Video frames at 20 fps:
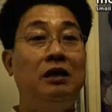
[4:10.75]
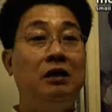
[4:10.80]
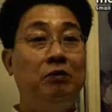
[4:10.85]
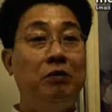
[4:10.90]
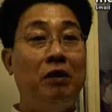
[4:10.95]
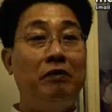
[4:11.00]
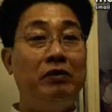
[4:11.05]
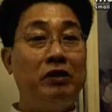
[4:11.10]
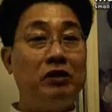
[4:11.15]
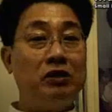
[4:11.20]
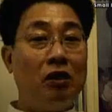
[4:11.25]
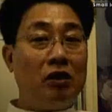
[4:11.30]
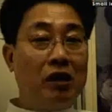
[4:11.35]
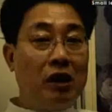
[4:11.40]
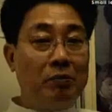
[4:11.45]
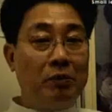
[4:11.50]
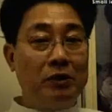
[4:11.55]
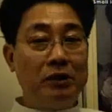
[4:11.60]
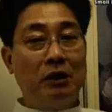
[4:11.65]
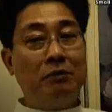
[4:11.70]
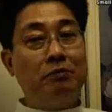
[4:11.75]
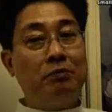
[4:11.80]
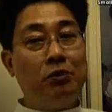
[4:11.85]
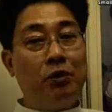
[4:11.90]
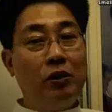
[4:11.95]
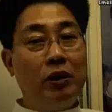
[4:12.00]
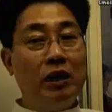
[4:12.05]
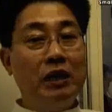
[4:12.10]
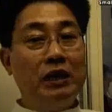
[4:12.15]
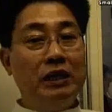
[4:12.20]
When we talk about the
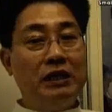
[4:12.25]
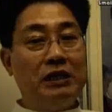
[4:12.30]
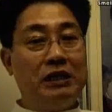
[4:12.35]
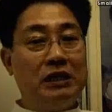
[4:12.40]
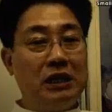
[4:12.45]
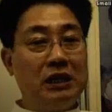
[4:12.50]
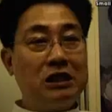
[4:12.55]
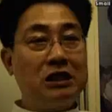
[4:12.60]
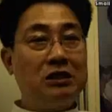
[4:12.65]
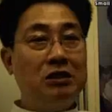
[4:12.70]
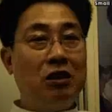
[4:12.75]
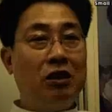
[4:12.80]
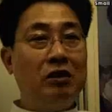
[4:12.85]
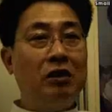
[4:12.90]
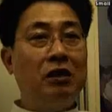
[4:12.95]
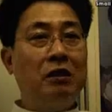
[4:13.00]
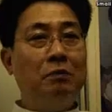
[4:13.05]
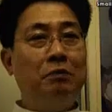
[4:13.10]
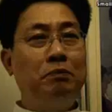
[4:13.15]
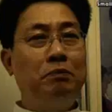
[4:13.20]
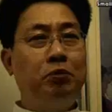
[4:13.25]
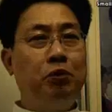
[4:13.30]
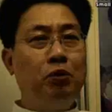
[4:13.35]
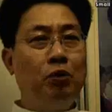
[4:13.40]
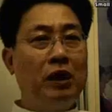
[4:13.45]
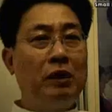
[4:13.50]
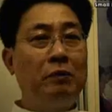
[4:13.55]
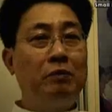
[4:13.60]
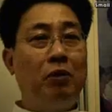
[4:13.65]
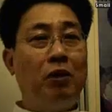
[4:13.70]
poor, it's just not
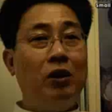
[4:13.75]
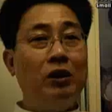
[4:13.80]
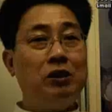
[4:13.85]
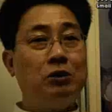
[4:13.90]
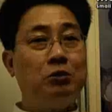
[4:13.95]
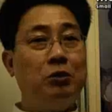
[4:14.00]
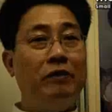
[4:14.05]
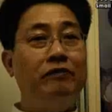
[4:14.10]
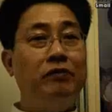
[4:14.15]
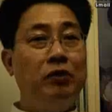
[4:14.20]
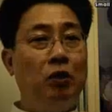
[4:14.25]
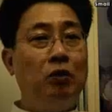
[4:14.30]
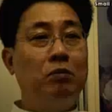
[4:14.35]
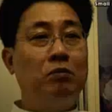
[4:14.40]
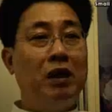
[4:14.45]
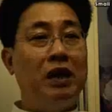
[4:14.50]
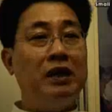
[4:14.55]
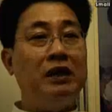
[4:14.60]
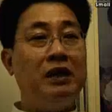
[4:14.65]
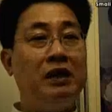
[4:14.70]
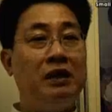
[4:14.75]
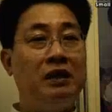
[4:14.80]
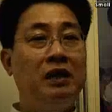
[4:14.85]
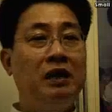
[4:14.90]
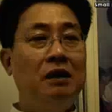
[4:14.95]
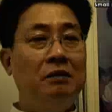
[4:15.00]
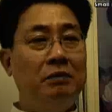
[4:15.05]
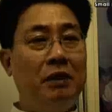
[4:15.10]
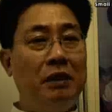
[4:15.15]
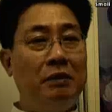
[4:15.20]
poor boys who have no money,
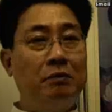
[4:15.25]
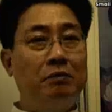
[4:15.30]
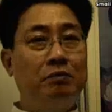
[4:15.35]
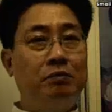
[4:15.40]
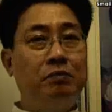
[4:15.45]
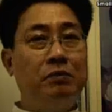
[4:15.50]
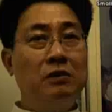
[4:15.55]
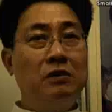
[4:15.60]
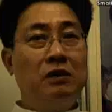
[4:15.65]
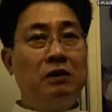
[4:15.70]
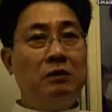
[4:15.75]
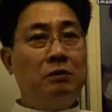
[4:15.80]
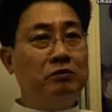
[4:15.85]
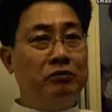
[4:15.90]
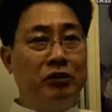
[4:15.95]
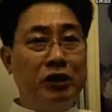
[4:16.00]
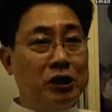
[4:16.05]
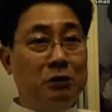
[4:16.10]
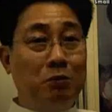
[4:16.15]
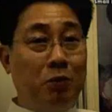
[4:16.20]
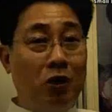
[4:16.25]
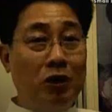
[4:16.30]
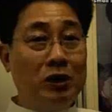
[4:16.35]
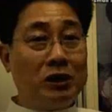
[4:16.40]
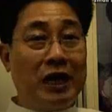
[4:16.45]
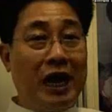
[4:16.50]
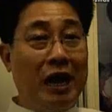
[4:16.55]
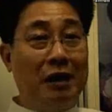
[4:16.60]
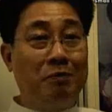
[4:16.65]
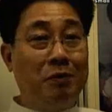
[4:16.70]
but rich boys
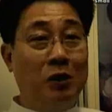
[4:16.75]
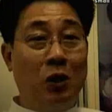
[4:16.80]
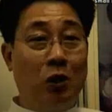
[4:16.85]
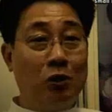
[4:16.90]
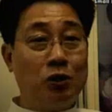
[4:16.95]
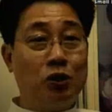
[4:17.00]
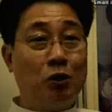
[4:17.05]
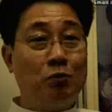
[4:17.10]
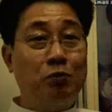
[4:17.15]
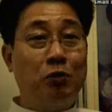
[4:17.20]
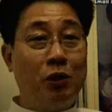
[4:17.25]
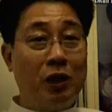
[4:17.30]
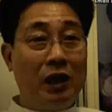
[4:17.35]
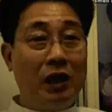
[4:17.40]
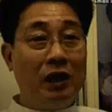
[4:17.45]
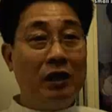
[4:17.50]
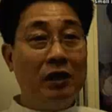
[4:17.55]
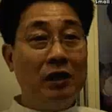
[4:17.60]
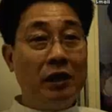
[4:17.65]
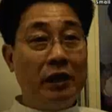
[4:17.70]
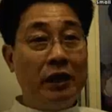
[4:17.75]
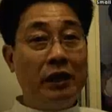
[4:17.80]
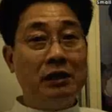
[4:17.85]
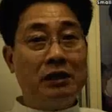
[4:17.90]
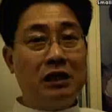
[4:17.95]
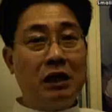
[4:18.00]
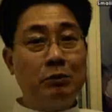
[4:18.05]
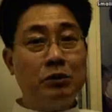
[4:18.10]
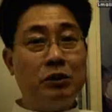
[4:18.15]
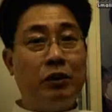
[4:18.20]
can be also poor in
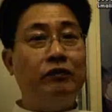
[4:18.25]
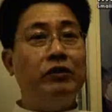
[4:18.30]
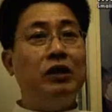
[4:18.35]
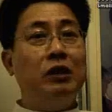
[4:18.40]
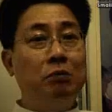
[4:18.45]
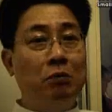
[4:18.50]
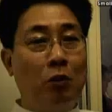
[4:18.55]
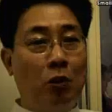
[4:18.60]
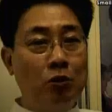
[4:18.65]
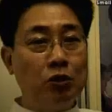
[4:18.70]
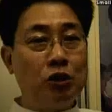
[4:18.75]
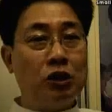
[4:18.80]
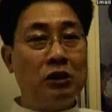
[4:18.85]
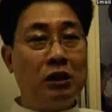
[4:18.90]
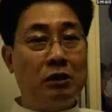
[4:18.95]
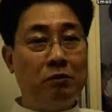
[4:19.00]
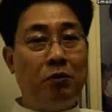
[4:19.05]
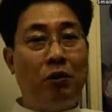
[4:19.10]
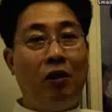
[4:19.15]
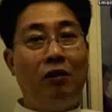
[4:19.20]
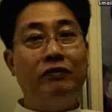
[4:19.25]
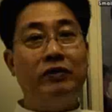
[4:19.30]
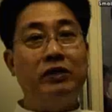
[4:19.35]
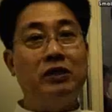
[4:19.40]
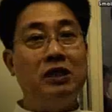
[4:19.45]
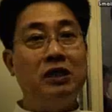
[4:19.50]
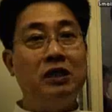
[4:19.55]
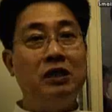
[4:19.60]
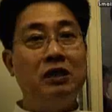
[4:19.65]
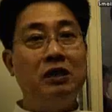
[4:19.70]
terms of emotional
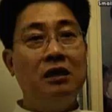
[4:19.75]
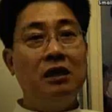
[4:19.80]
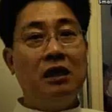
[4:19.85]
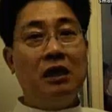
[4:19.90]
poverty,